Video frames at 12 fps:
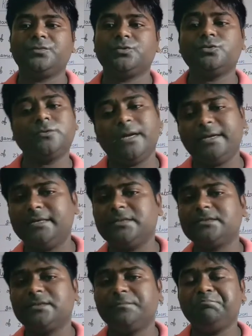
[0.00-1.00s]
So that
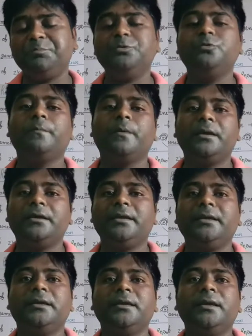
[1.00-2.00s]
is
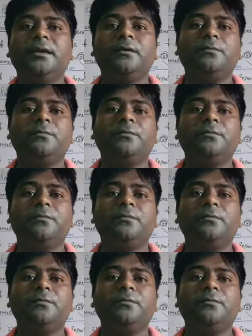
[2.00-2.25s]
puberty.